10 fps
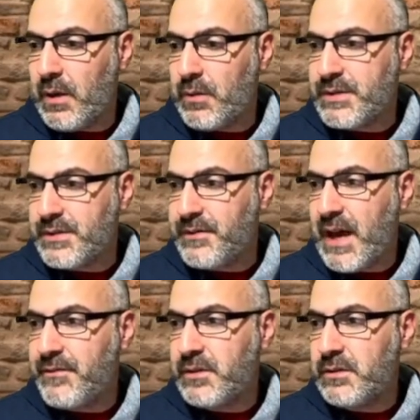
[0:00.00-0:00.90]

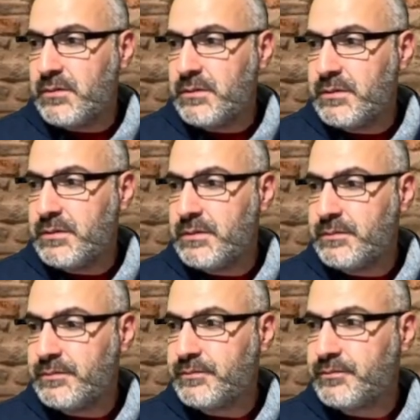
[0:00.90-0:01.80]
Survival.
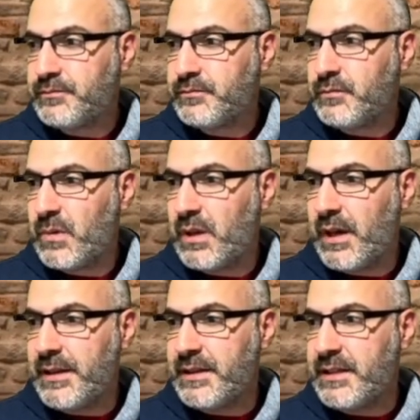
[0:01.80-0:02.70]

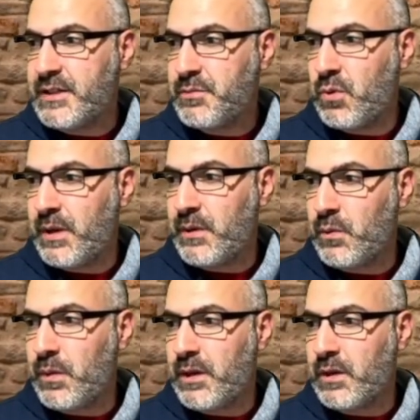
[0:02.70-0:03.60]
At this point,
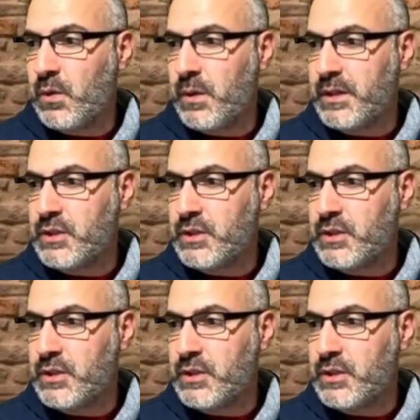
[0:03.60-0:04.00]
we are going